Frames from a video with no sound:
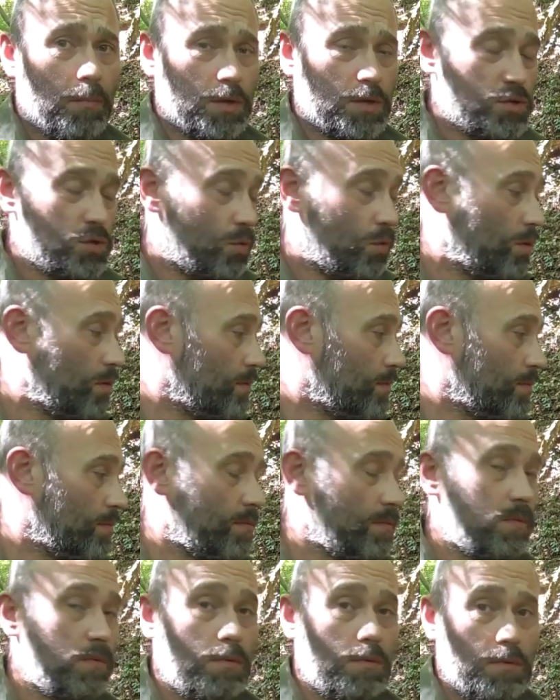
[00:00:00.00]
Amadou,
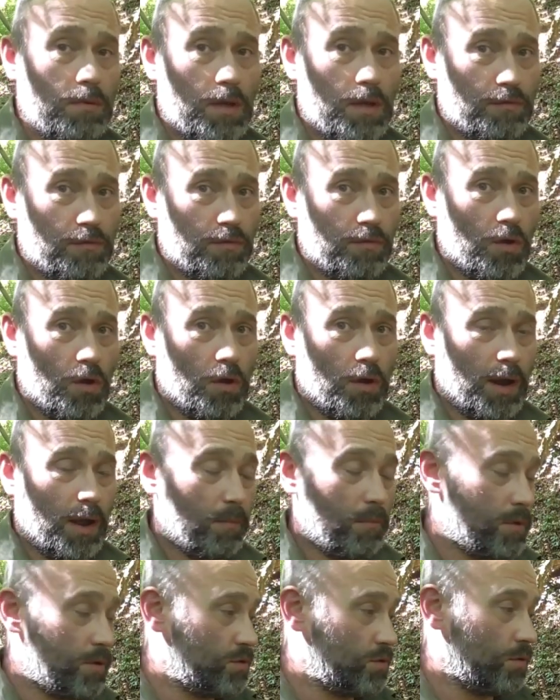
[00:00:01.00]
if you've got
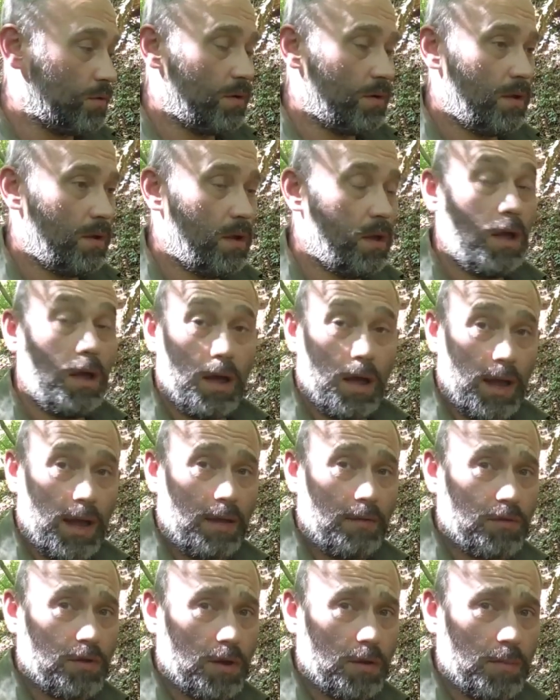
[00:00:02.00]
Amadou.
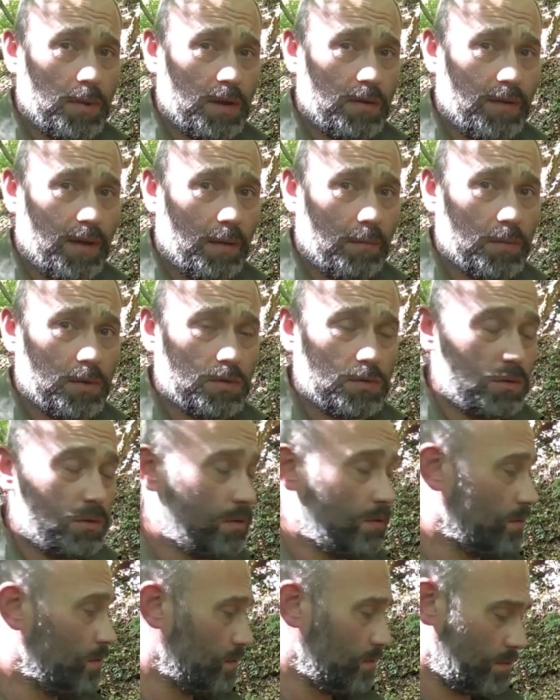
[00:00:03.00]
I have got a bit of
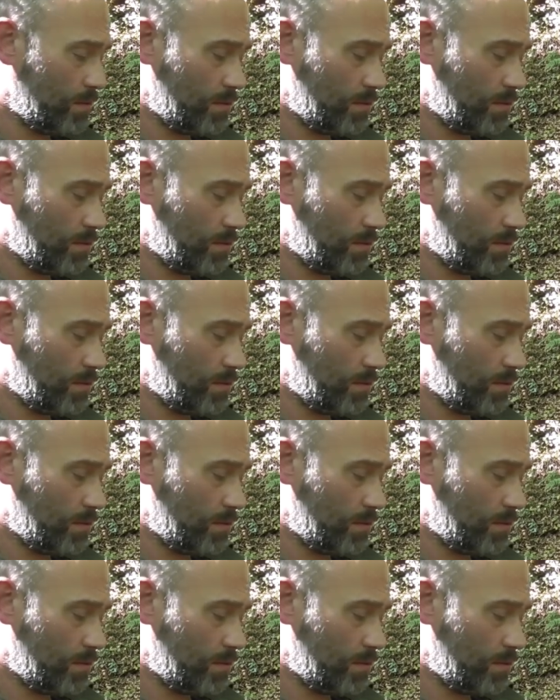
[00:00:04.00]
Amadou.